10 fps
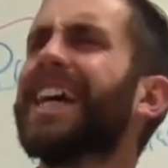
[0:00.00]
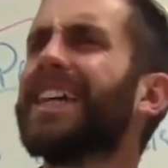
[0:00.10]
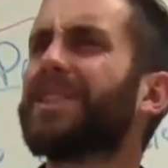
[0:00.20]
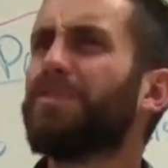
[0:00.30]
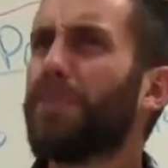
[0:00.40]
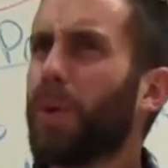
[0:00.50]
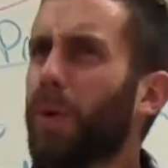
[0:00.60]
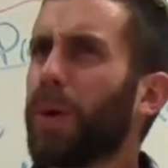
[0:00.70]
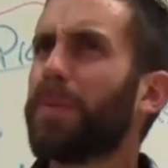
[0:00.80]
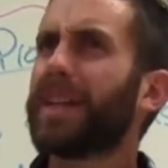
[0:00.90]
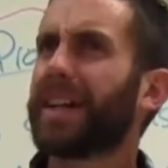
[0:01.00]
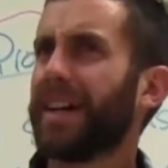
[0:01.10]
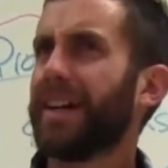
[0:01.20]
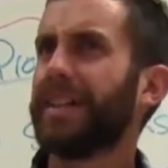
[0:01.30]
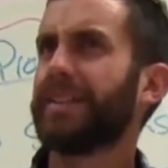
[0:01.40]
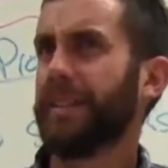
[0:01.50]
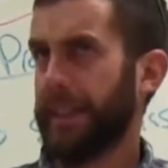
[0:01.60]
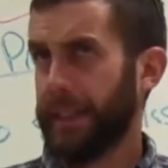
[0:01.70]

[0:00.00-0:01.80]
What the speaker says: it's more because